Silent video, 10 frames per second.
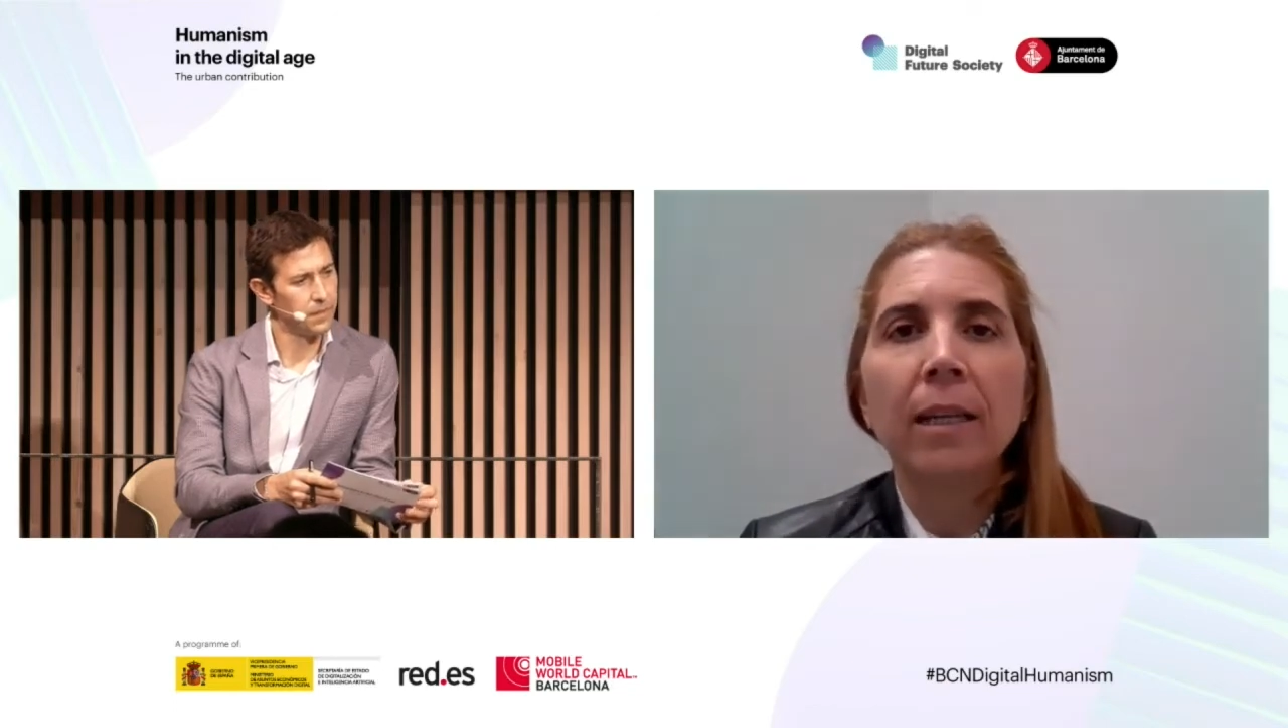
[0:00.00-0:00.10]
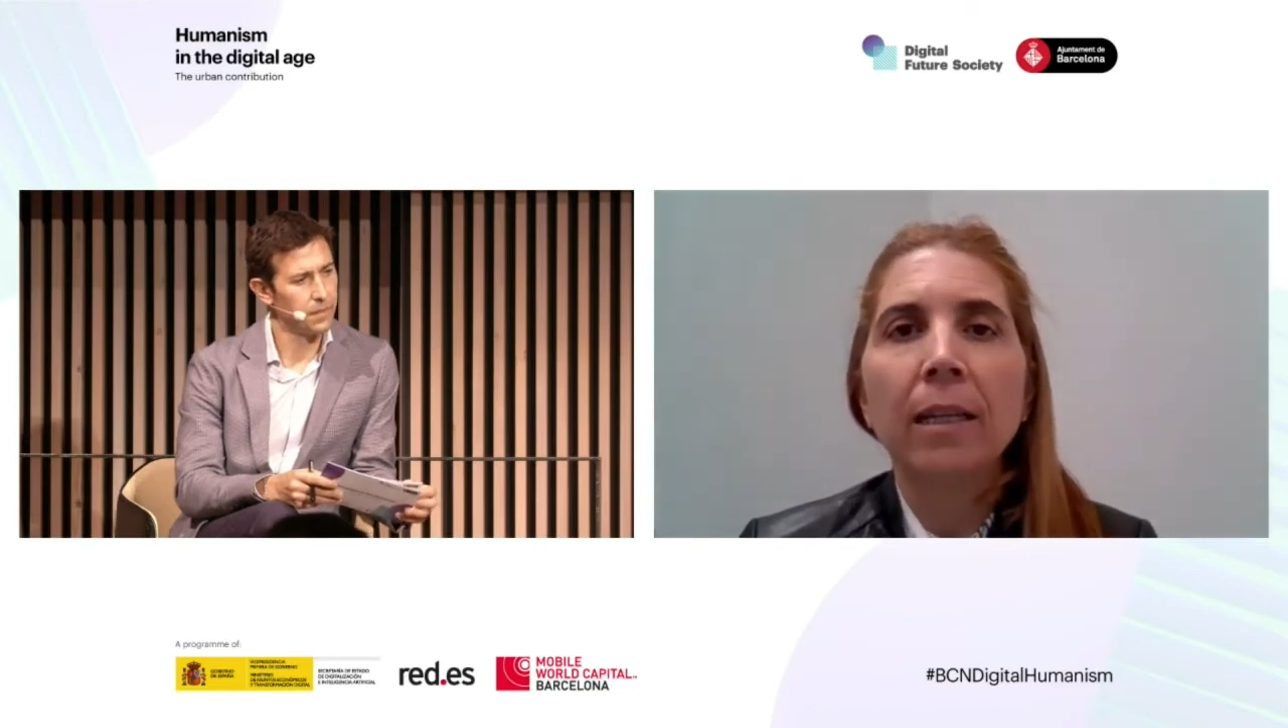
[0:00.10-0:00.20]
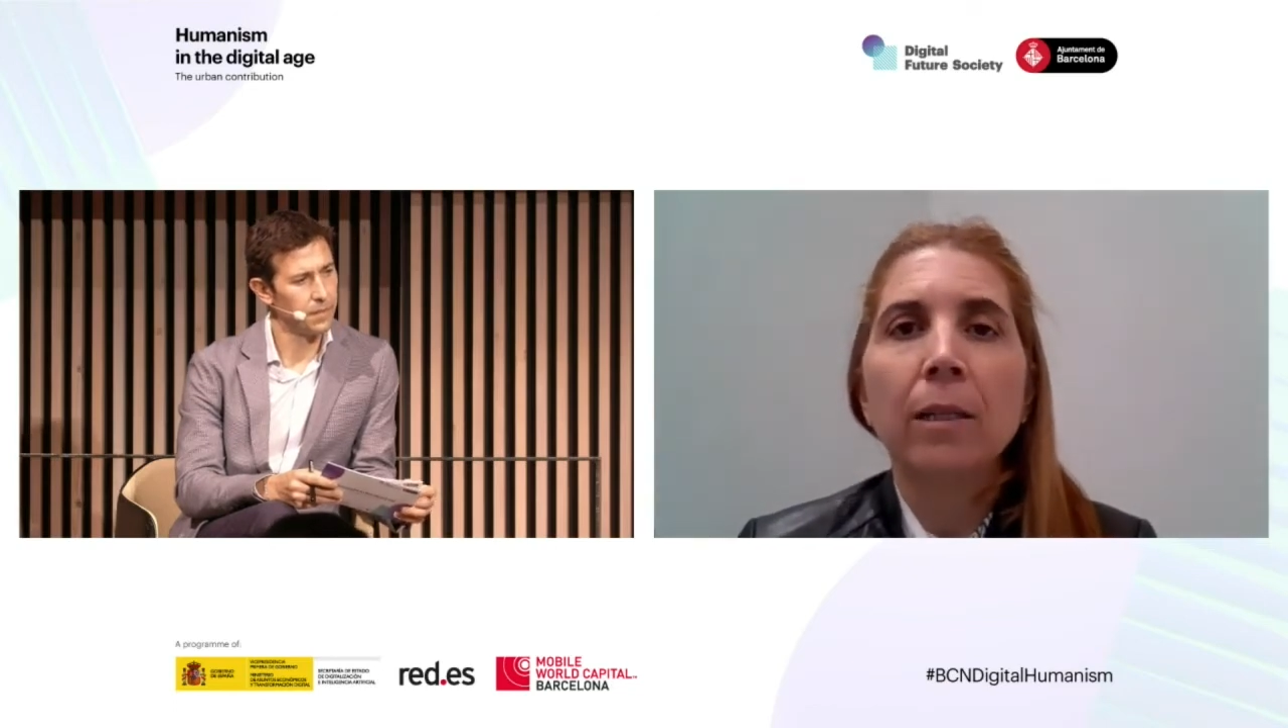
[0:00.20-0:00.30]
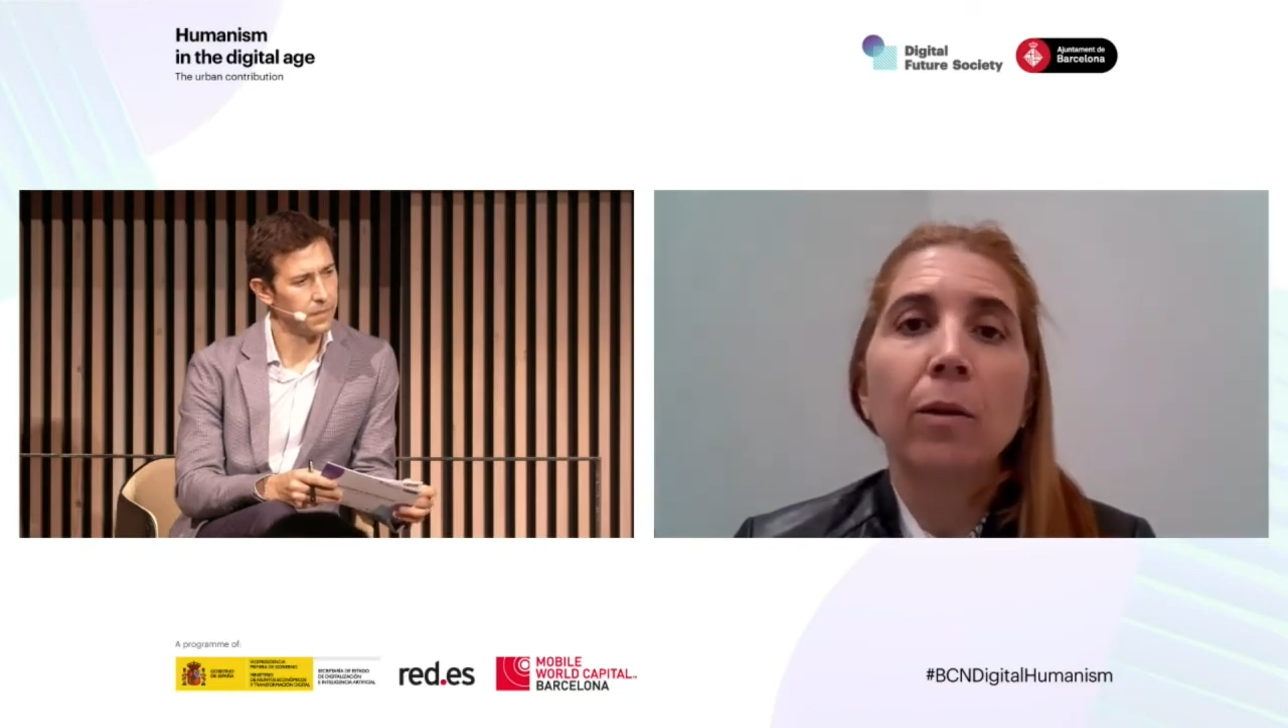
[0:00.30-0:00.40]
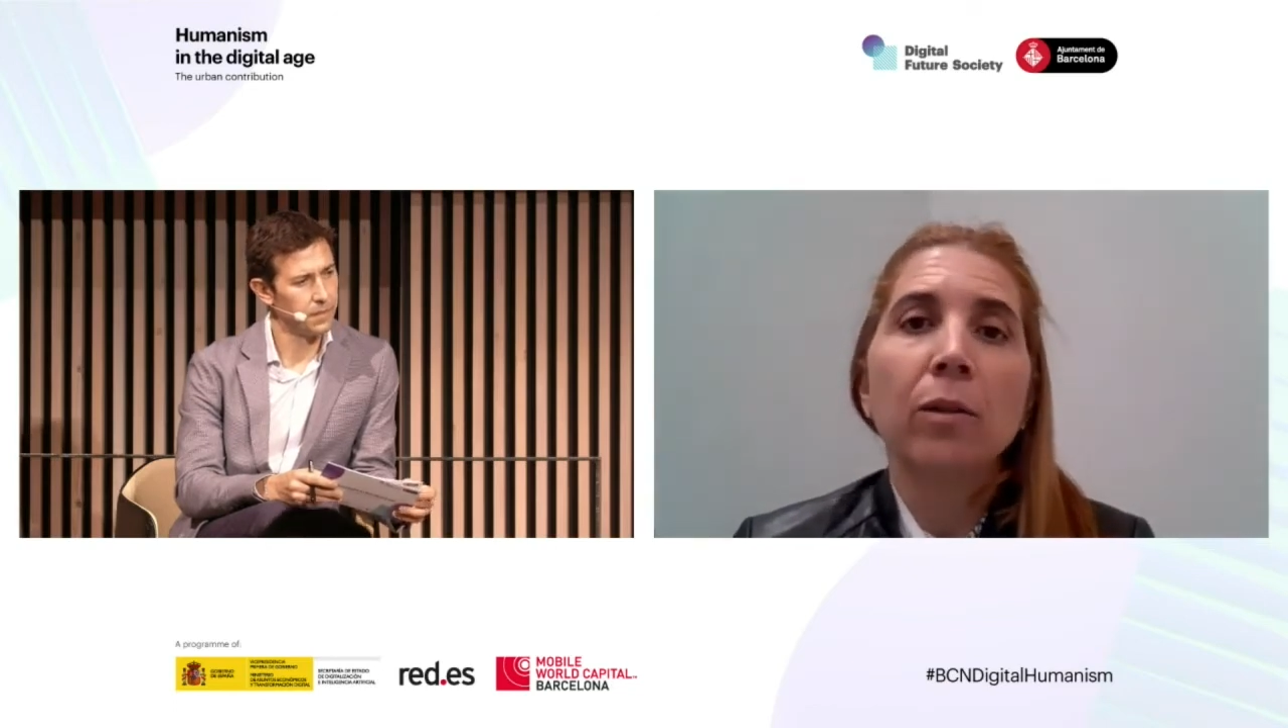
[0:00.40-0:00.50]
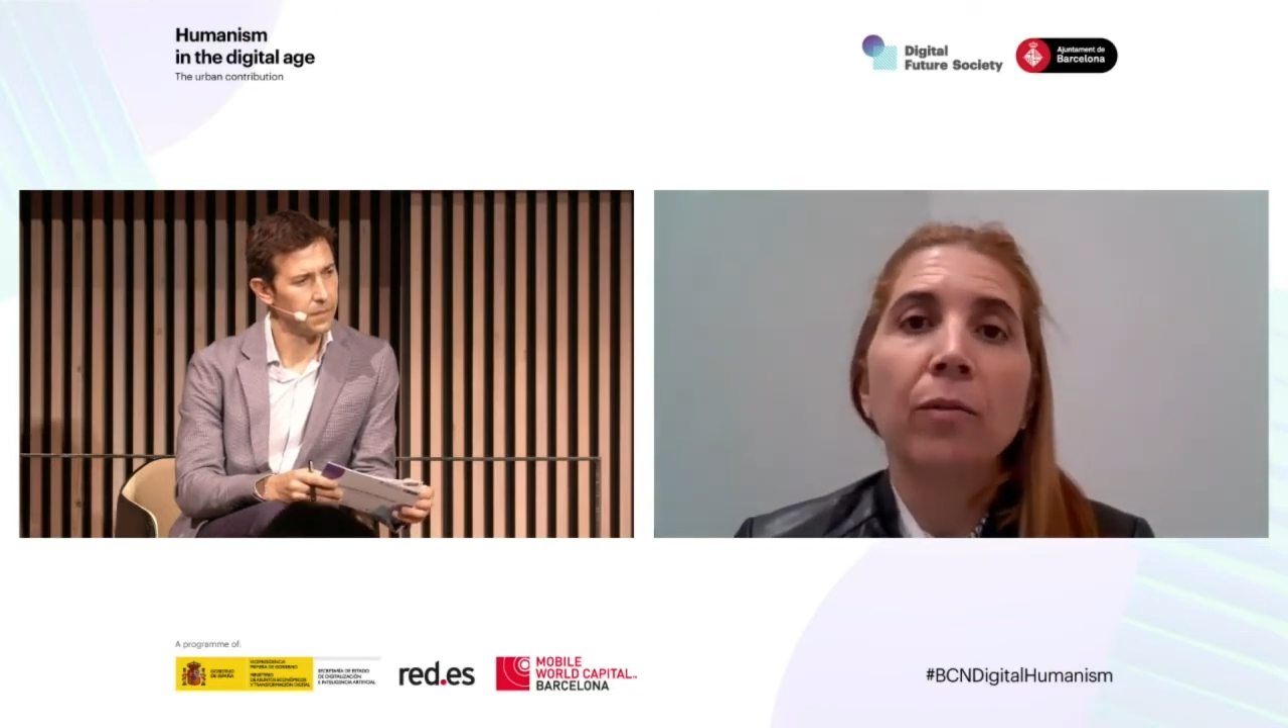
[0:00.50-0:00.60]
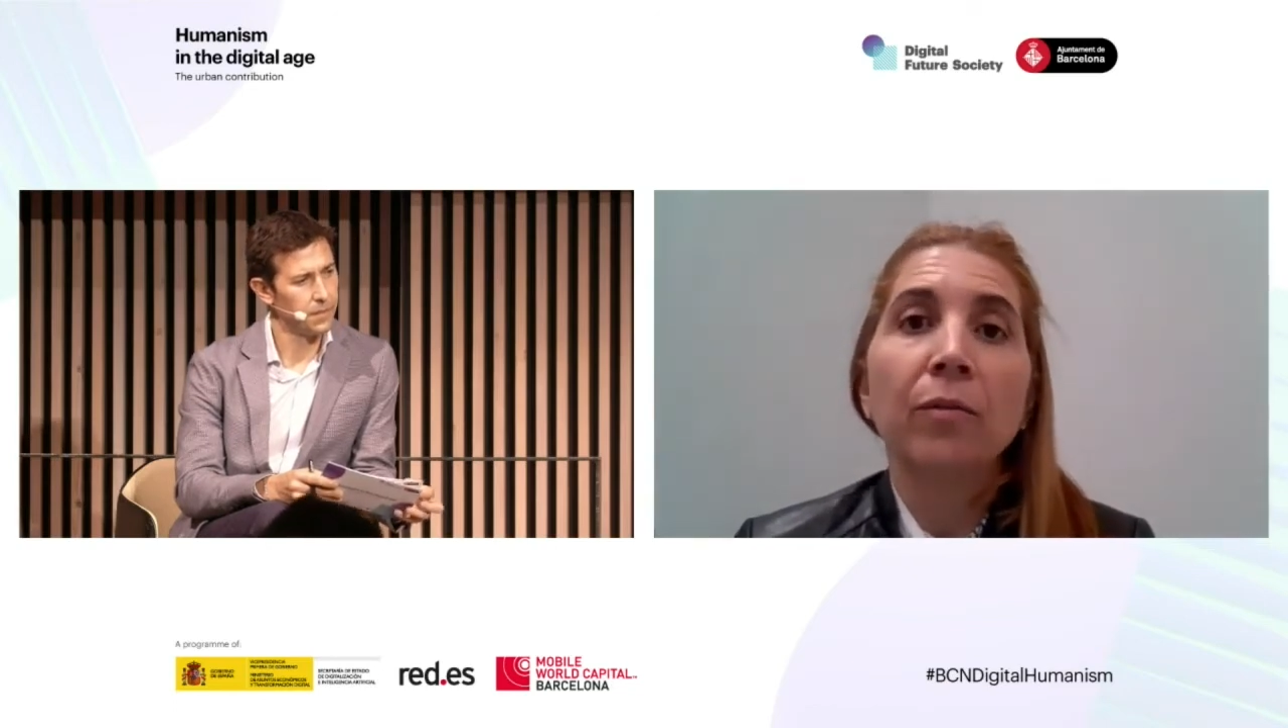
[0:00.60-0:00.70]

is also